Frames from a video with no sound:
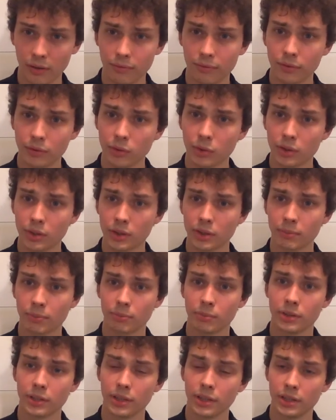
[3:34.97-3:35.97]
For
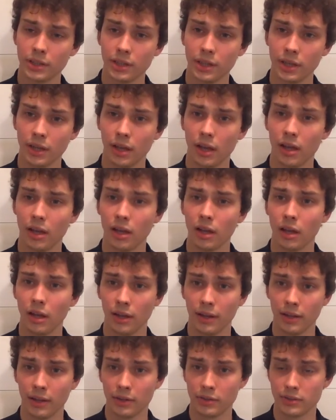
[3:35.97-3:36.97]
predicting a
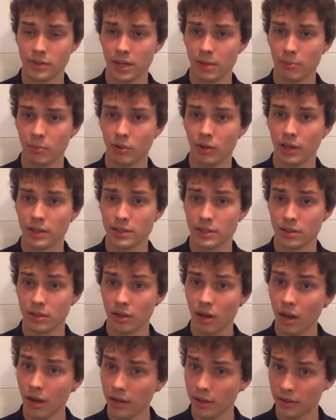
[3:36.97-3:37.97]
sample as
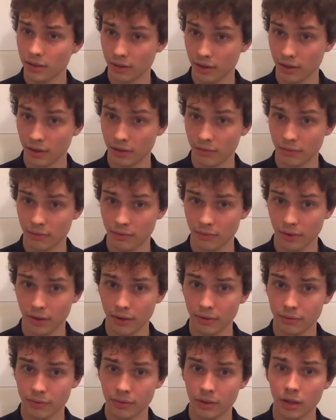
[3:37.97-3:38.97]
non-indicative of
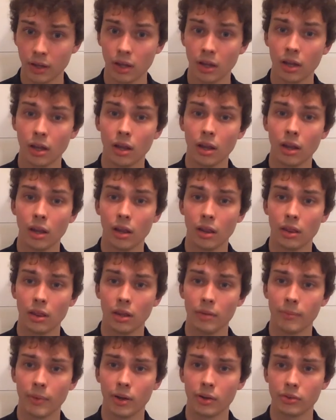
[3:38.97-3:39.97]
life, the
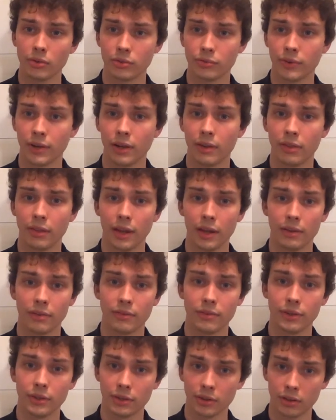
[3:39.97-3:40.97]
models found that
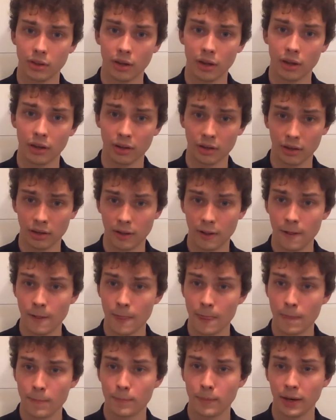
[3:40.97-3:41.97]
silicon,
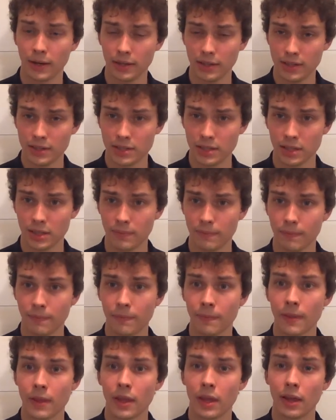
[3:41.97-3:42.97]
magnesium,
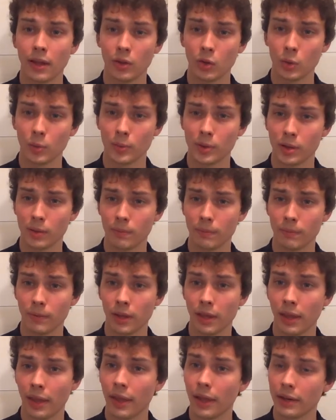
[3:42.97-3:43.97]
aluminum,
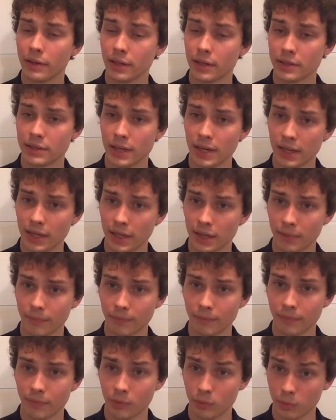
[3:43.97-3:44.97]
and titanium
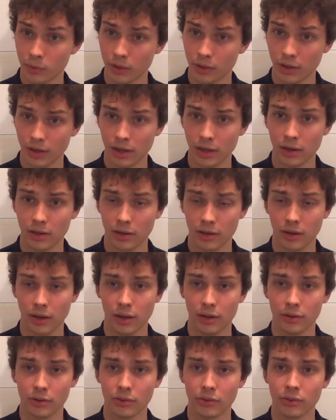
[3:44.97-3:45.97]
were
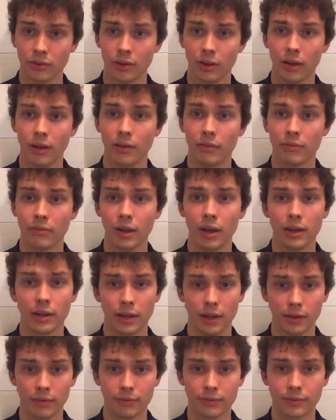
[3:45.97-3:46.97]
indicators of
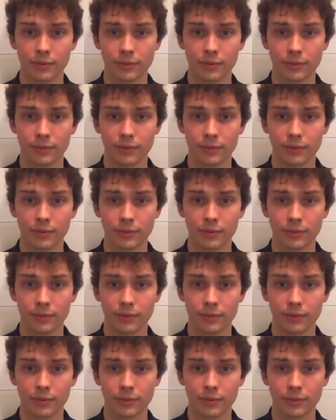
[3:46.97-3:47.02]
non-life.